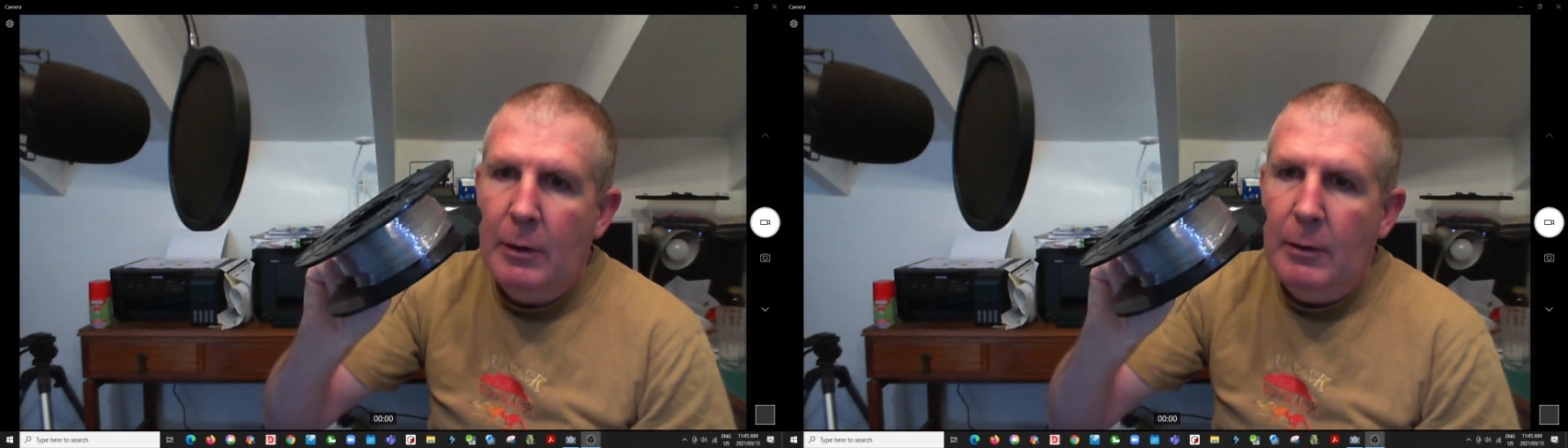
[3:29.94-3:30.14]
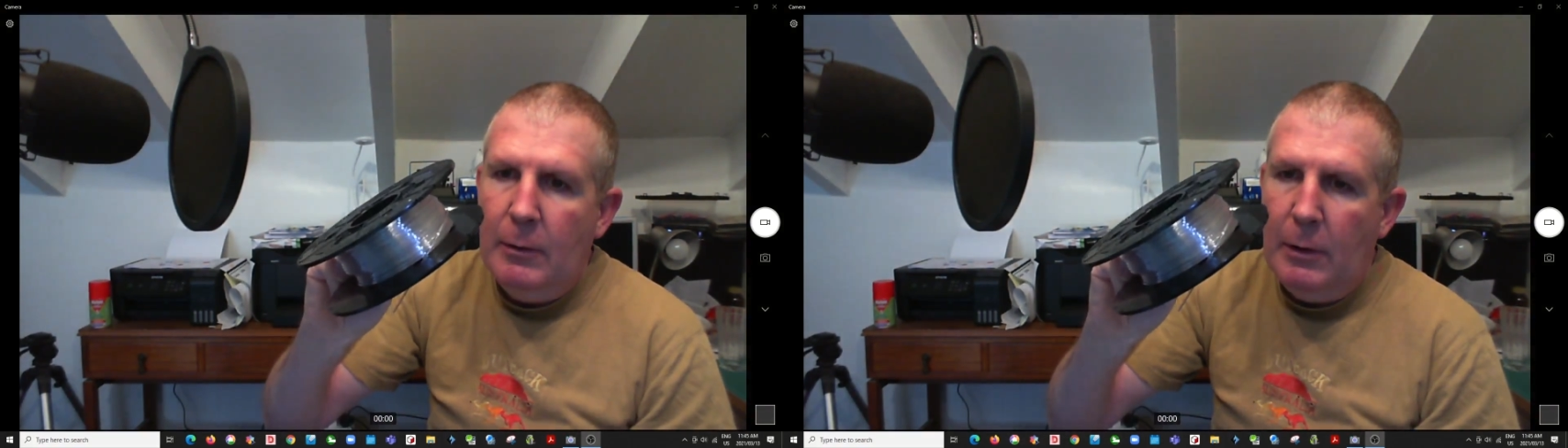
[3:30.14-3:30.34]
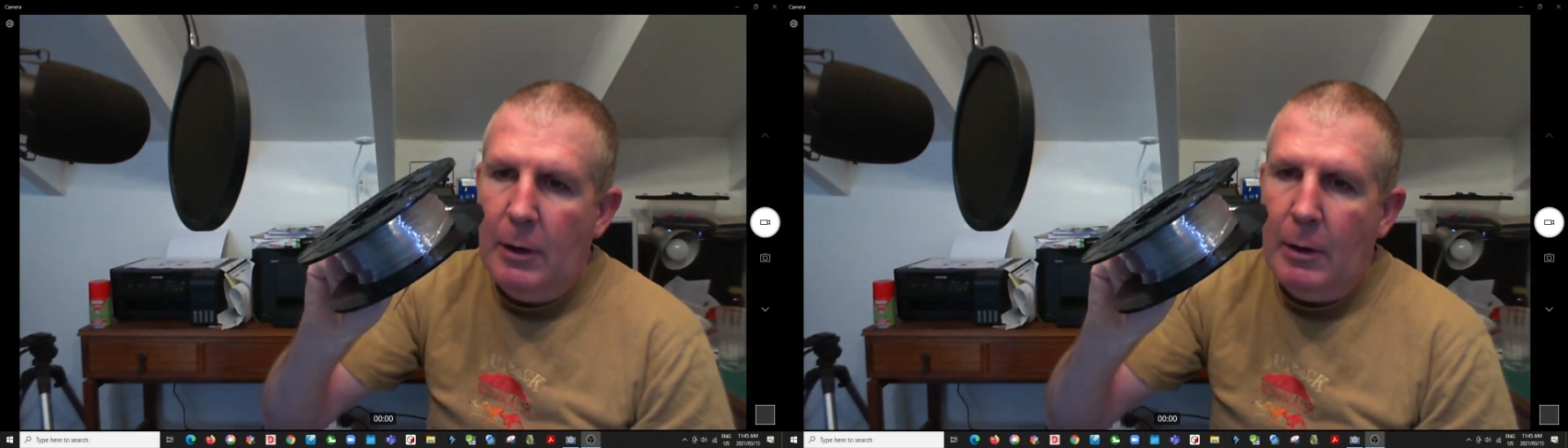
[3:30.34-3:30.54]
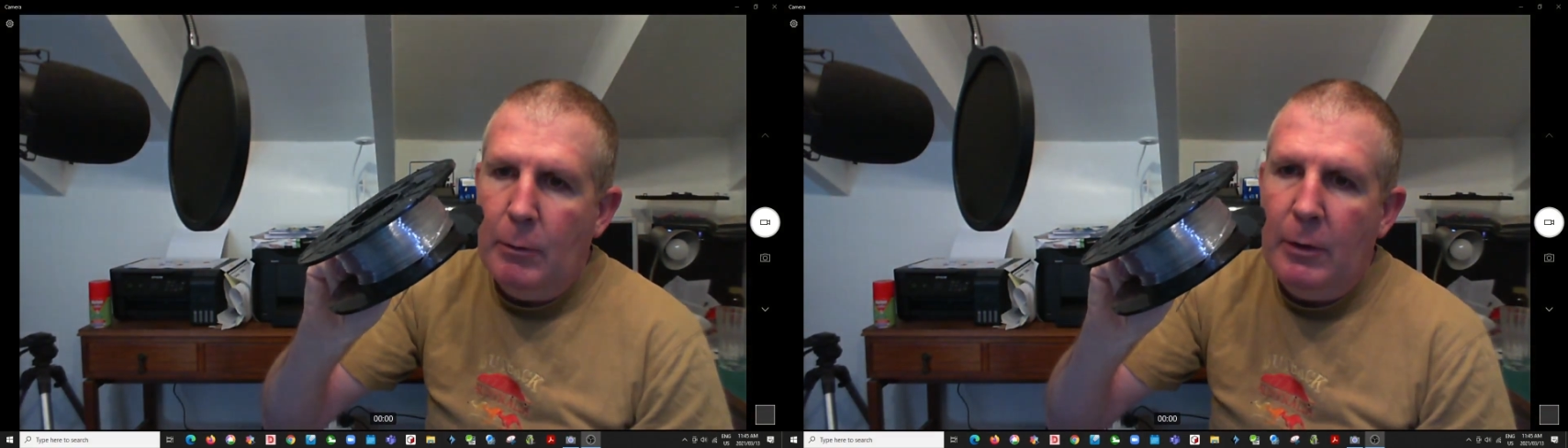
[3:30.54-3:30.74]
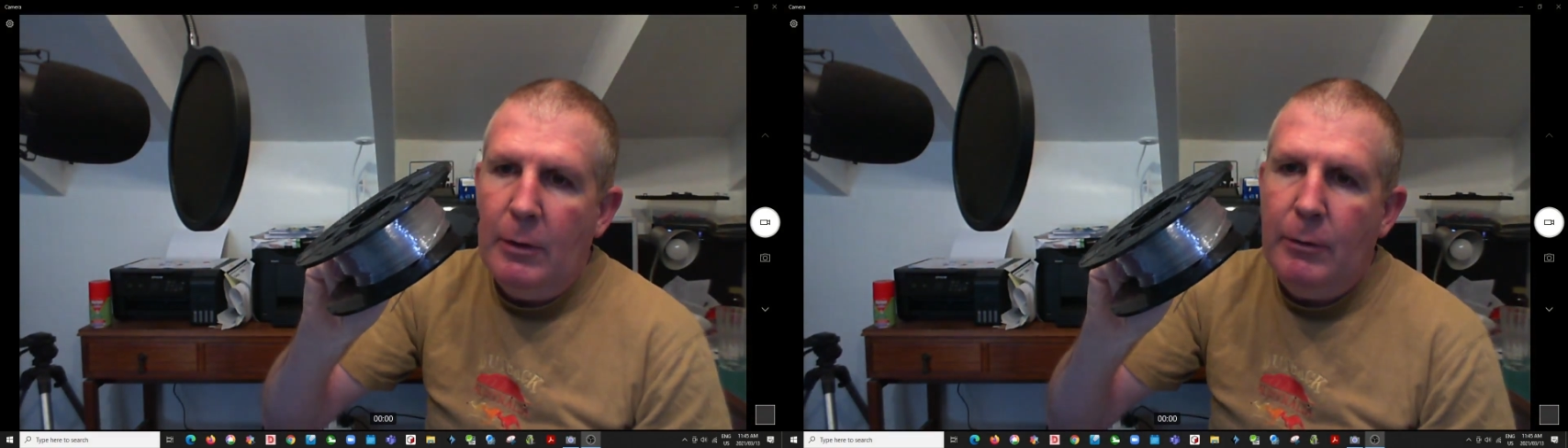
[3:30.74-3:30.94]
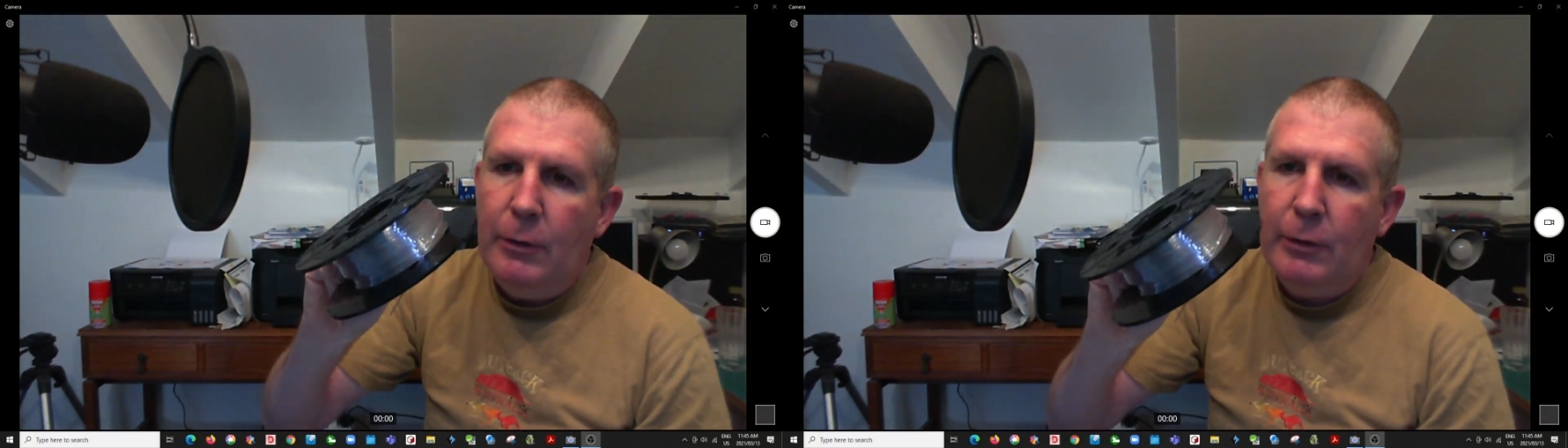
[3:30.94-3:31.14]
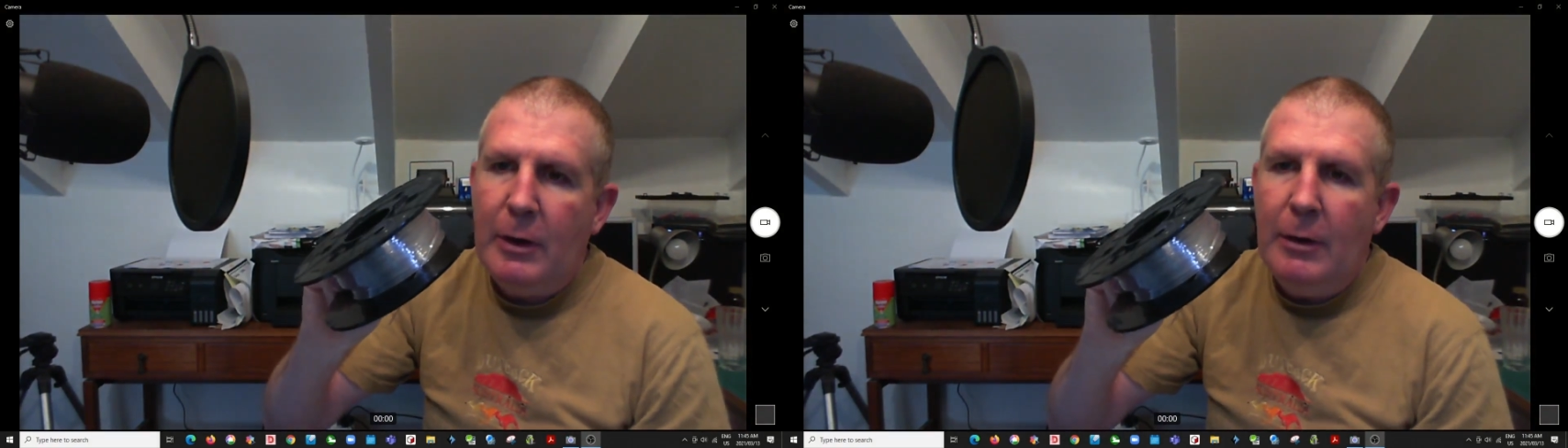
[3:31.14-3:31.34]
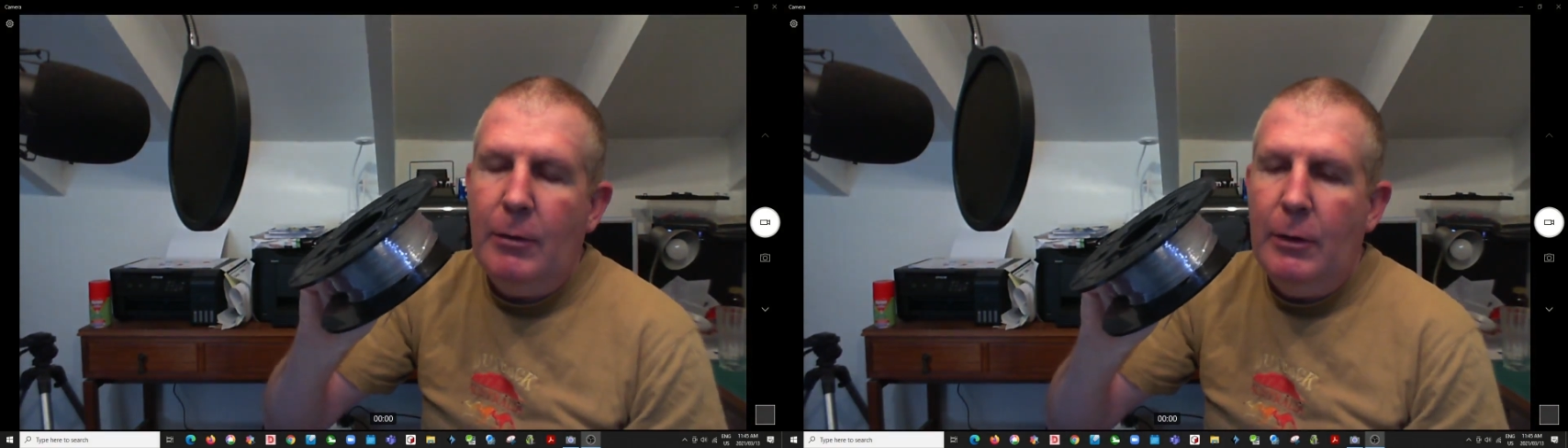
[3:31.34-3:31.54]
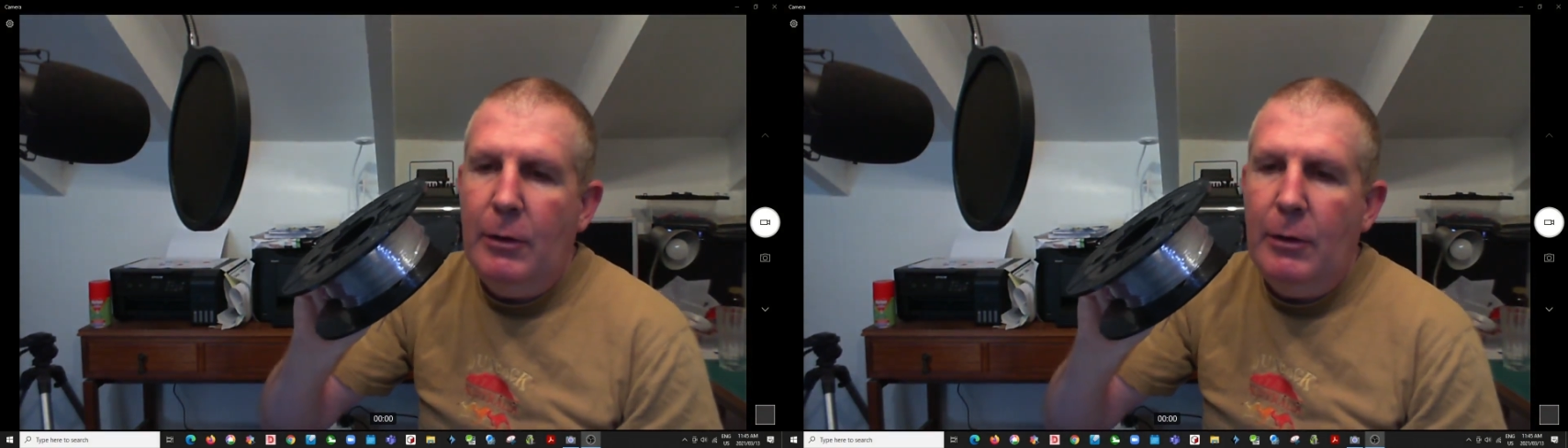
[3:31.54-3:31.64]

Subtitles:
Now what I've discovered